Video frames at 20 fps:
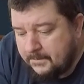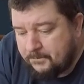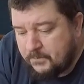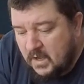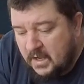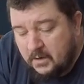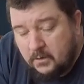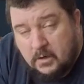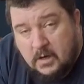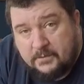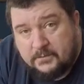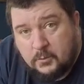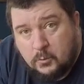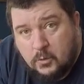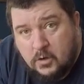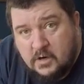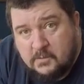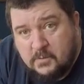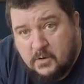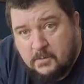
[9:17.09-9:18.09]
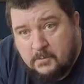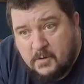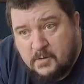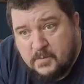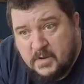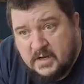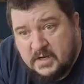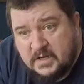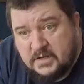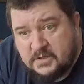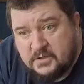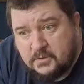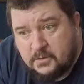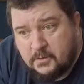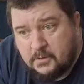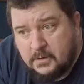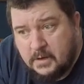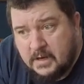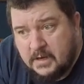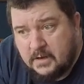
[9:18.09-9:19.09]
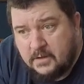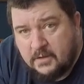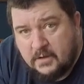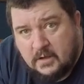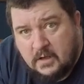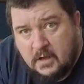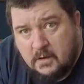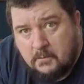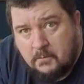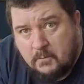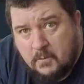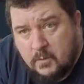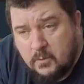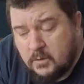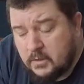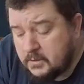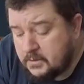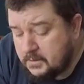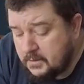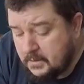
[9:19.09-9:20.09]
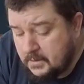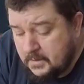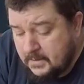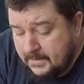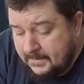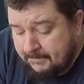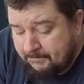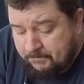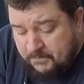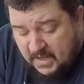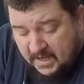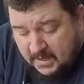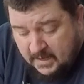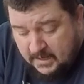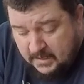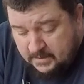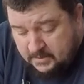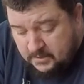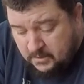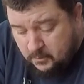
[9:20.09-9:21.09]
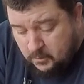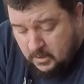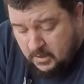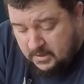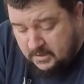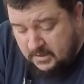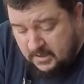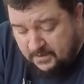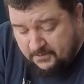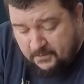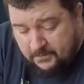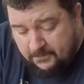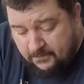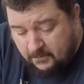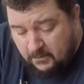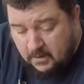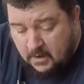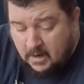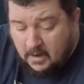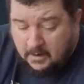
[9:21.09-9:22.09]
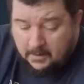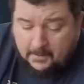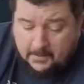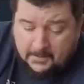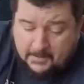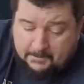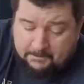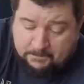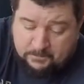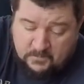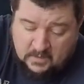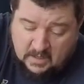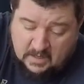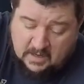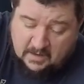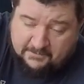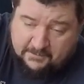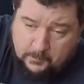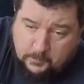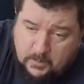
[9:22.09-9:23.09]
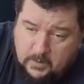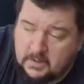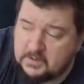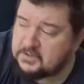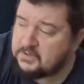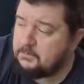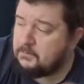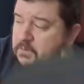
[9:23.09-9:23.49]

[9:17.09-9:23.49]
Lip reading: I don't have to worry about my minis or anything getting ruined. And you know what, even for if a person